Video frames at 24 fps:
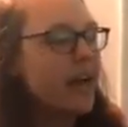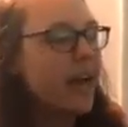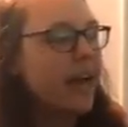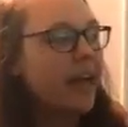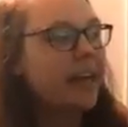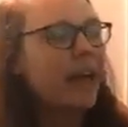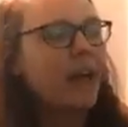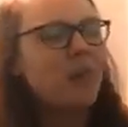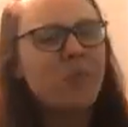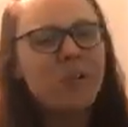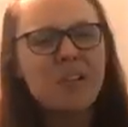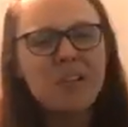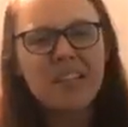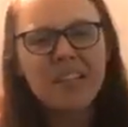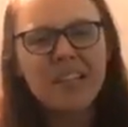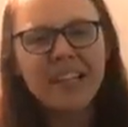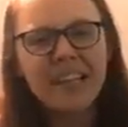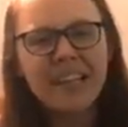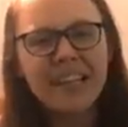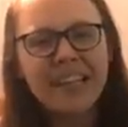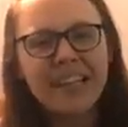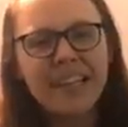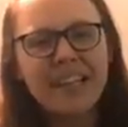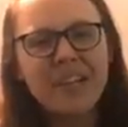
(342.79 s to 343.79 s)
And I wish
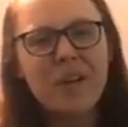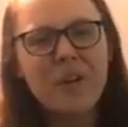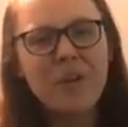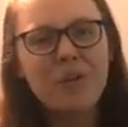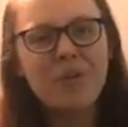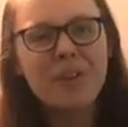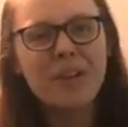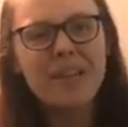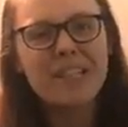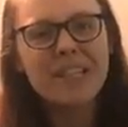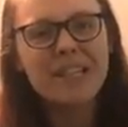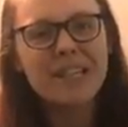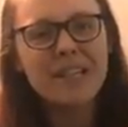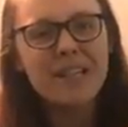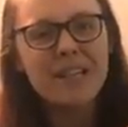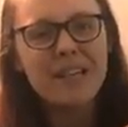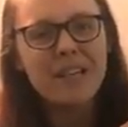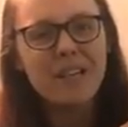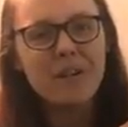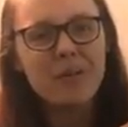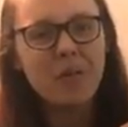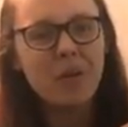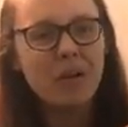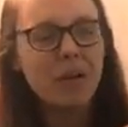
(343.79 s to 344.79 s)
that I could go visit
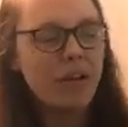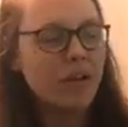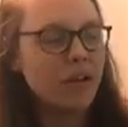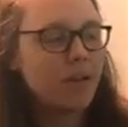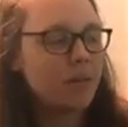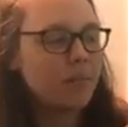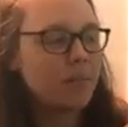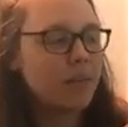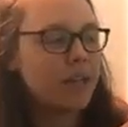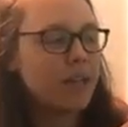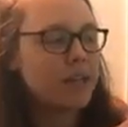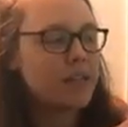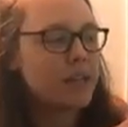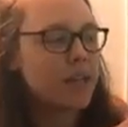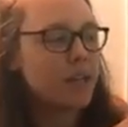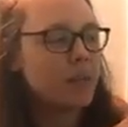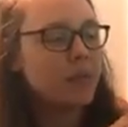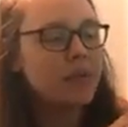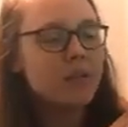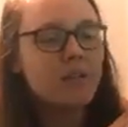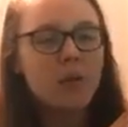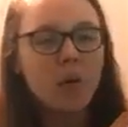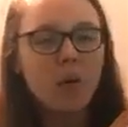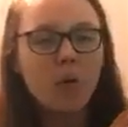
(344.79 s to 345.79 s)
you all, because I
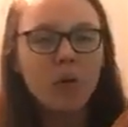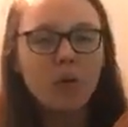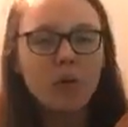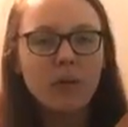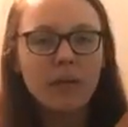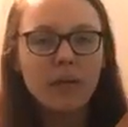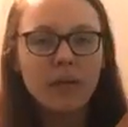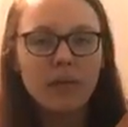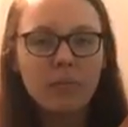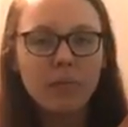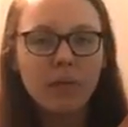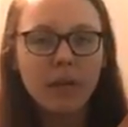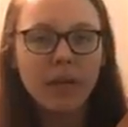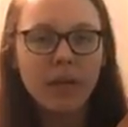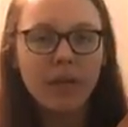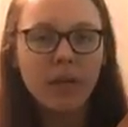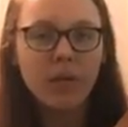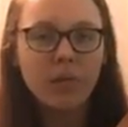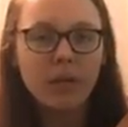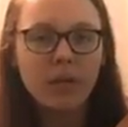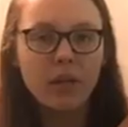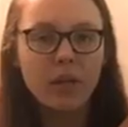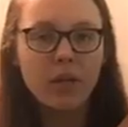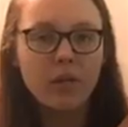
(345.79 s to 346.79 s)
would totally bring
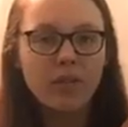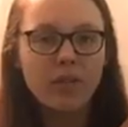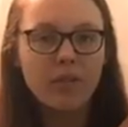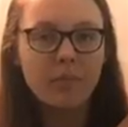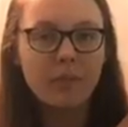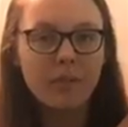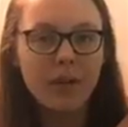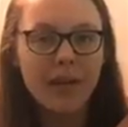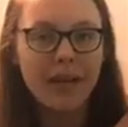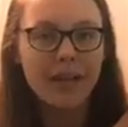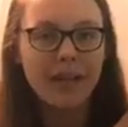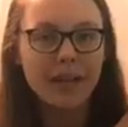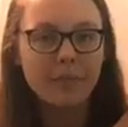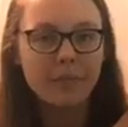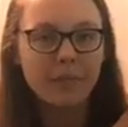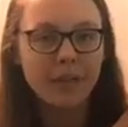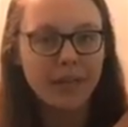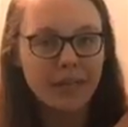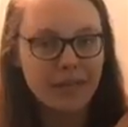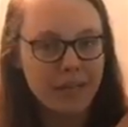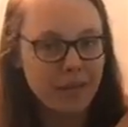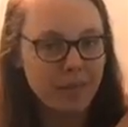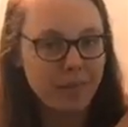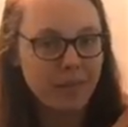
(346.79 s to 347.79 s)
you a loaf of bread,
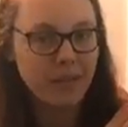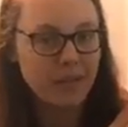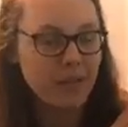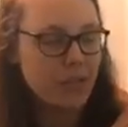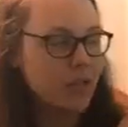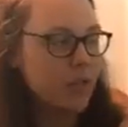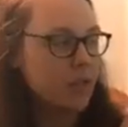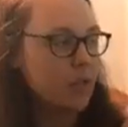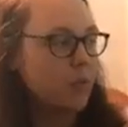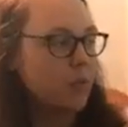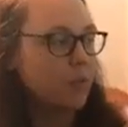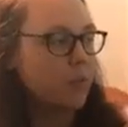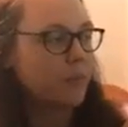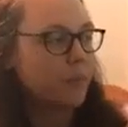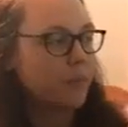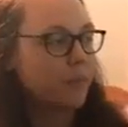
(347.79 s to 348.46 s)
because I made 2.